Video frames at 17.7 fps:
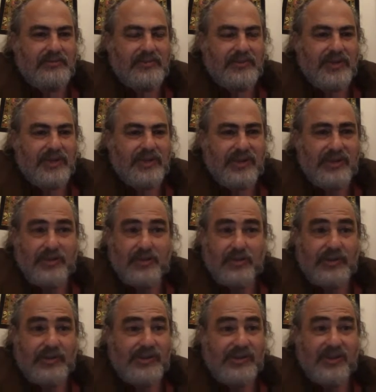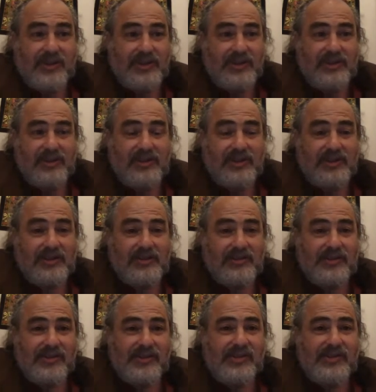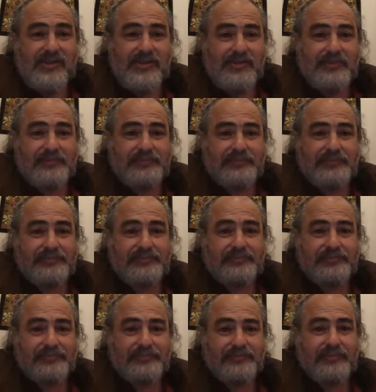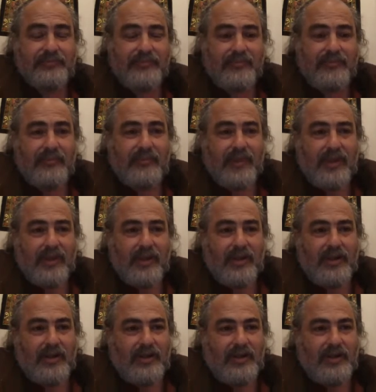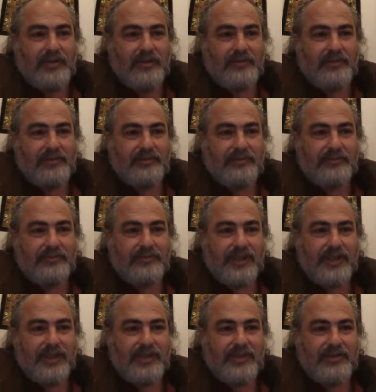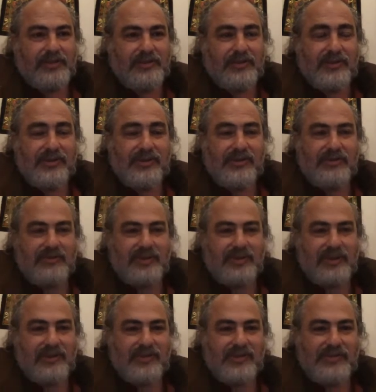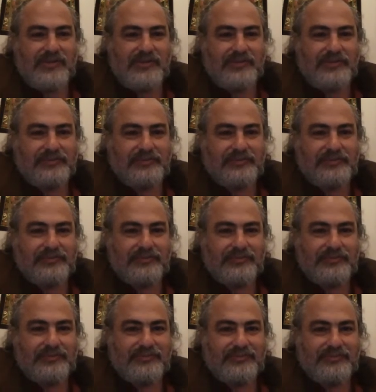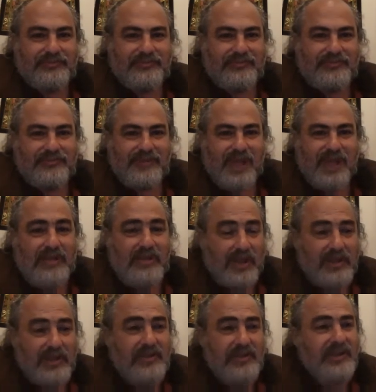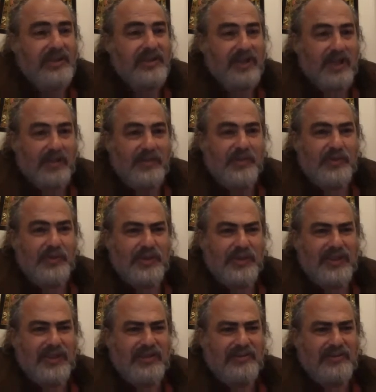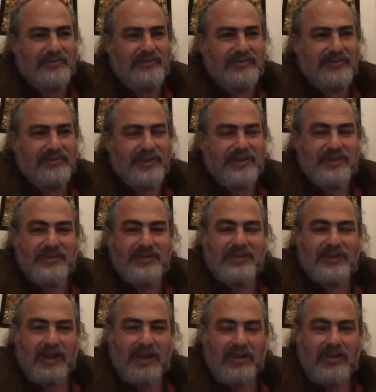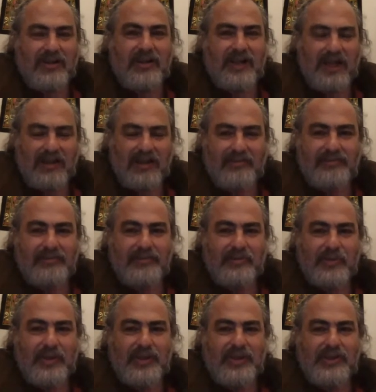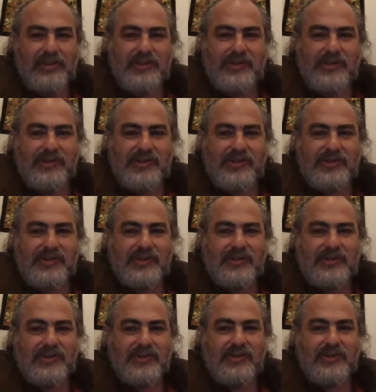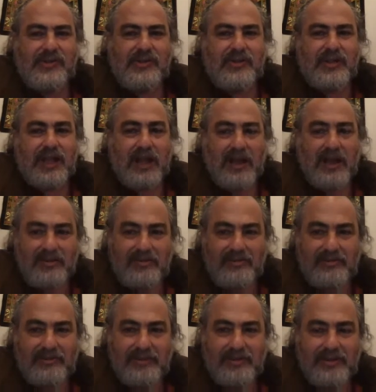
just toxicity in our system, and are not serving us. And then it comes with love. And dark love, when it's love,